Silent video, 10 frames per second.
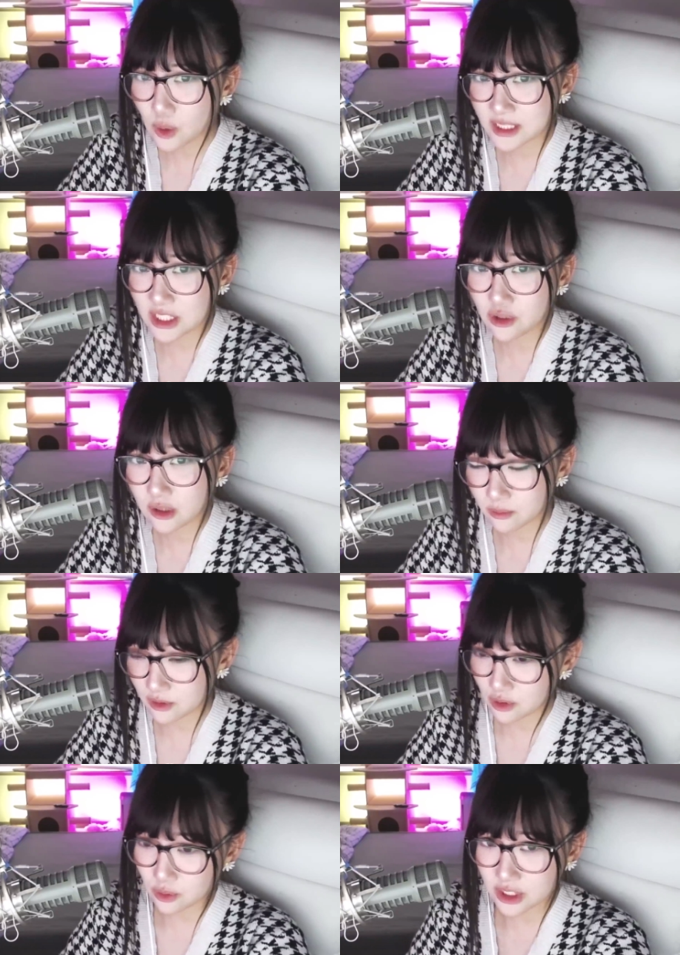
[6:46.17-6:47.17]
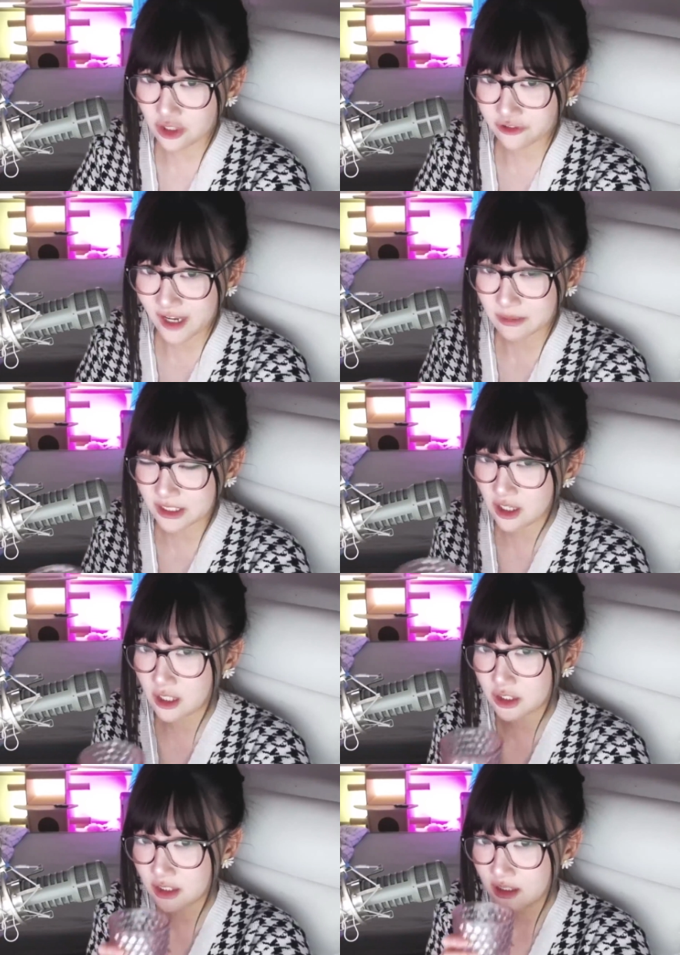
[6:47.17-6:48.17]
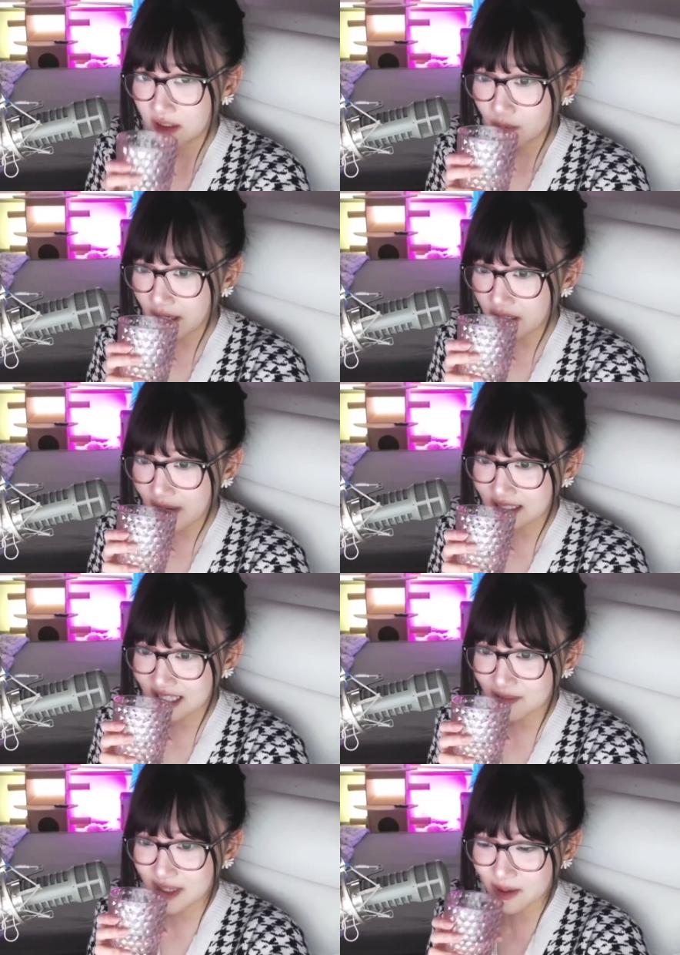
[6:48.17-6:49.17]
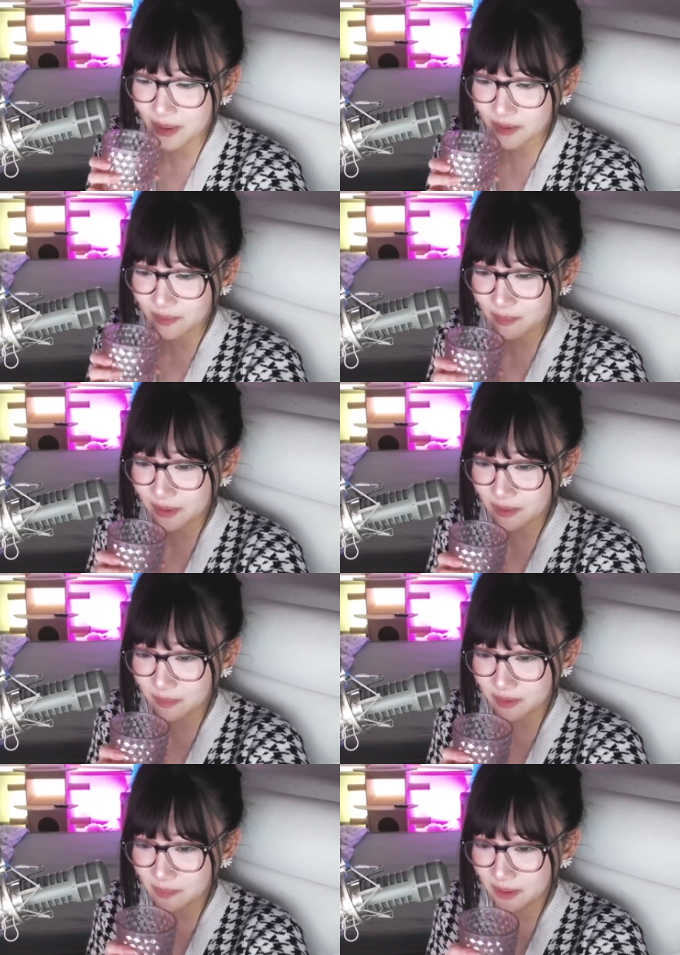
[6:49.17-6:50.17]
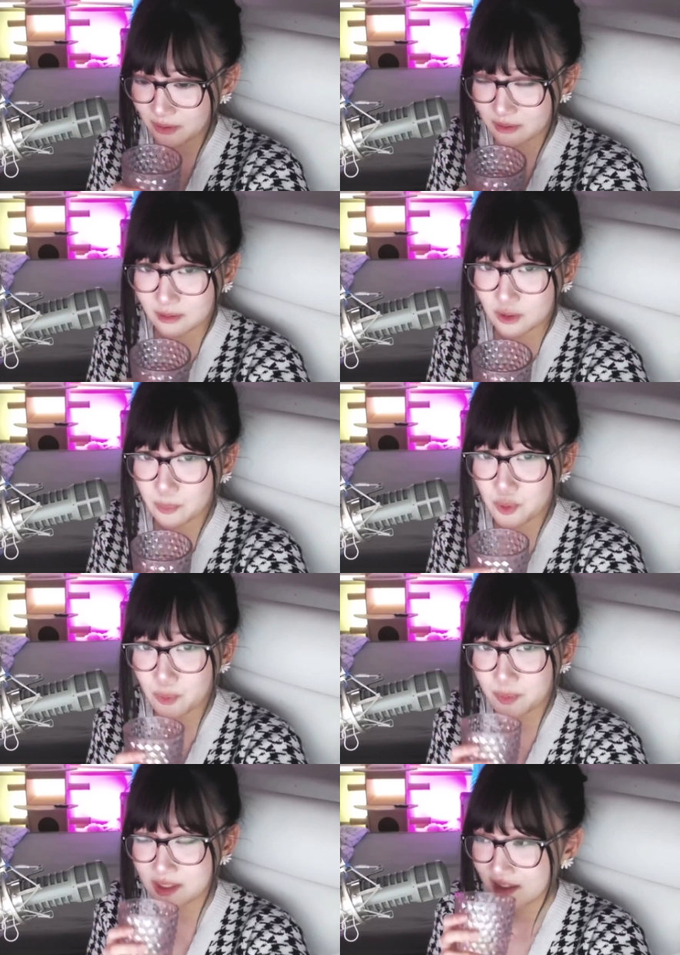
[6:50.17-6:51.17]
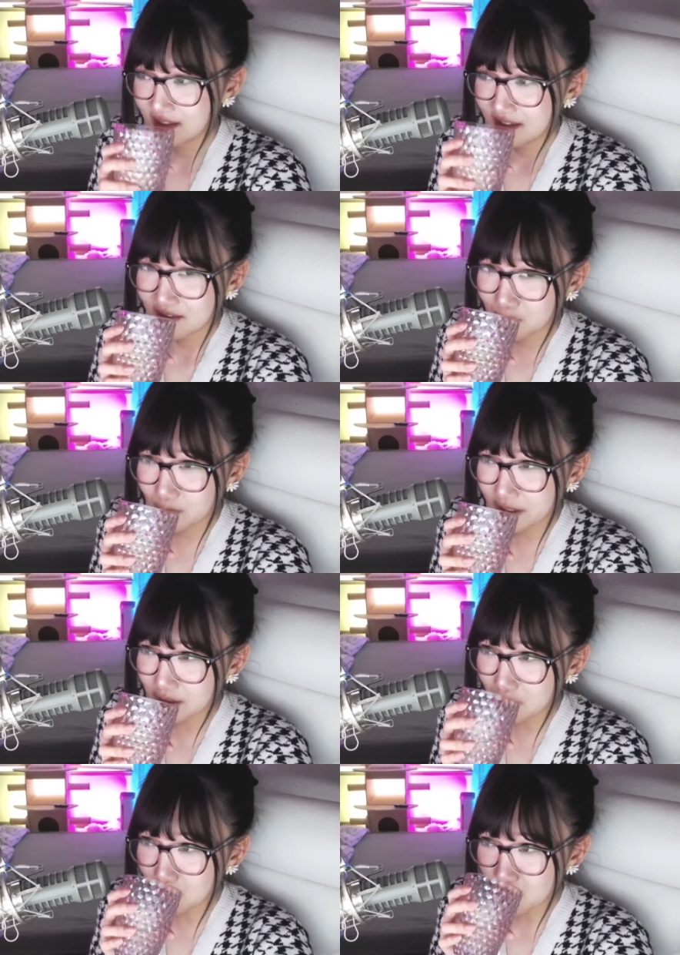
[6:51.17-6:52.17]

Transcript: see your you go see your family doctor. Why are you asking me about about about your poops? weirdo?